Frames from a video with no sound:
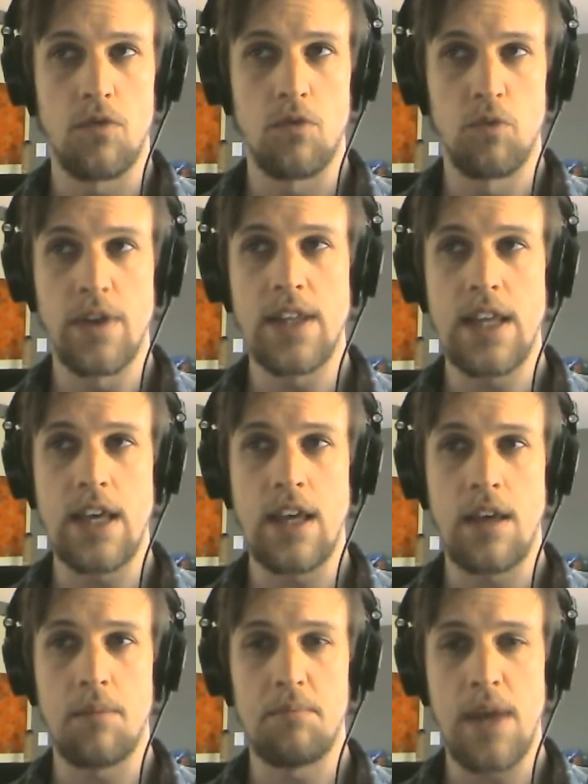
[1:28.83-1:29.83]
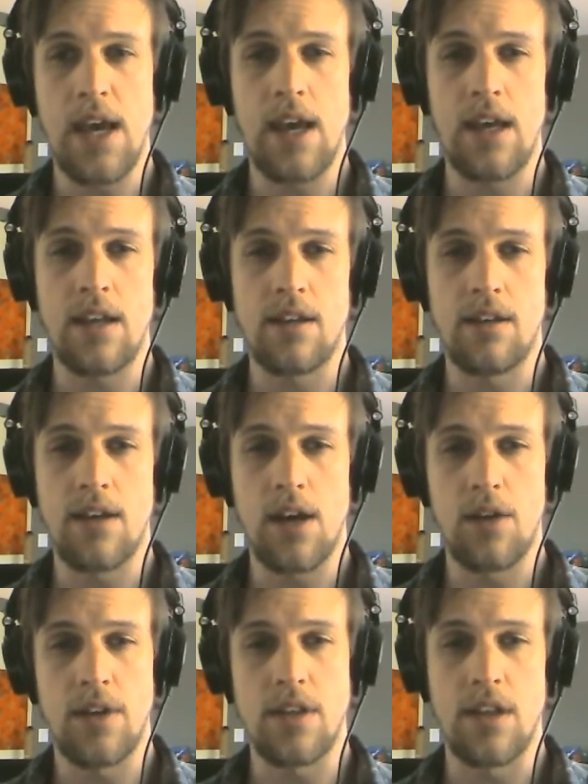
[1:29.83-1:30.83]
really made not
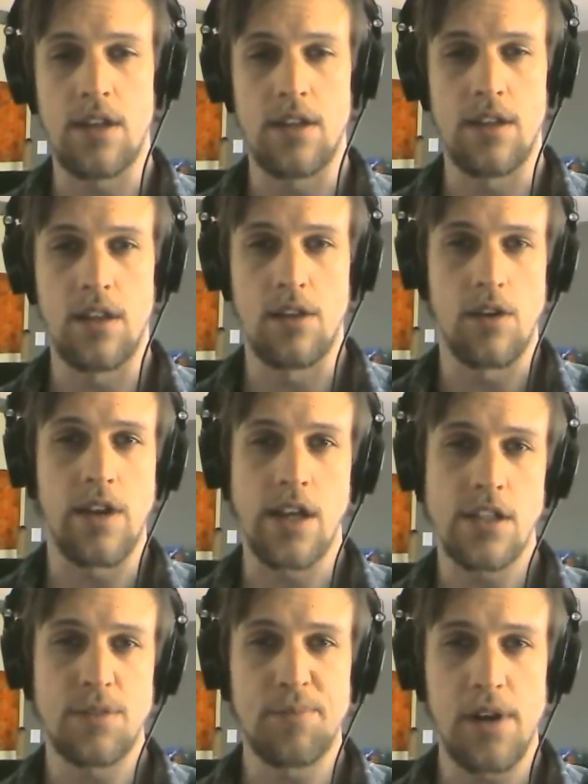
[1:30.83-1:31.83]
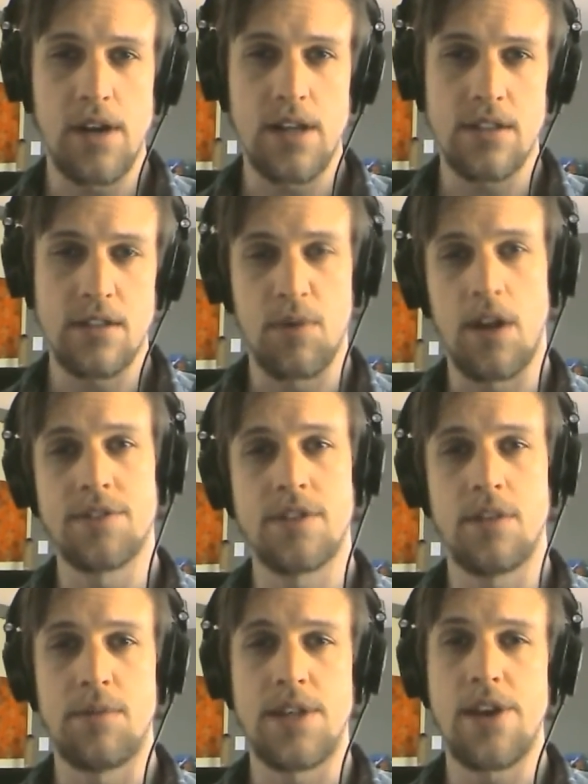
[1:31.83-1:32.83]
only the learning experience, but also
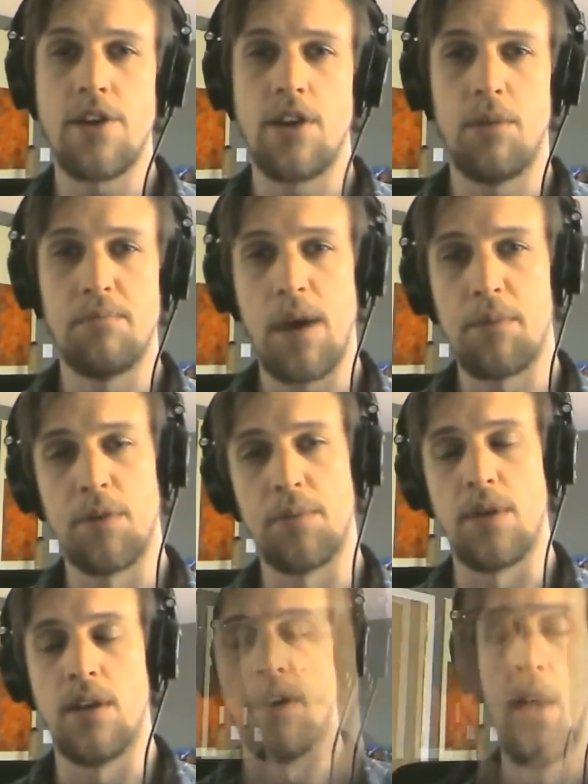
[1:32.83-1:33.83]
the material memorable.